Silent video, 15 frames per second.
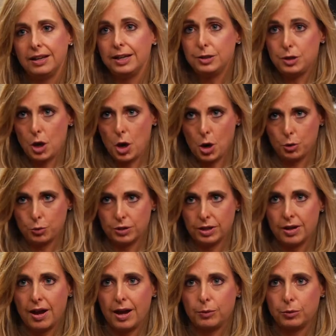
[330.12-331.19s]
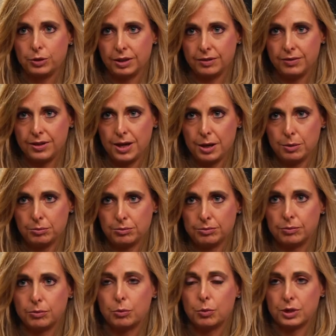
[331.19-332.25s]
can know that I will give them
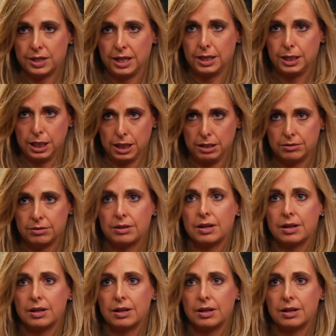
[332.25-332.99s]
what they need,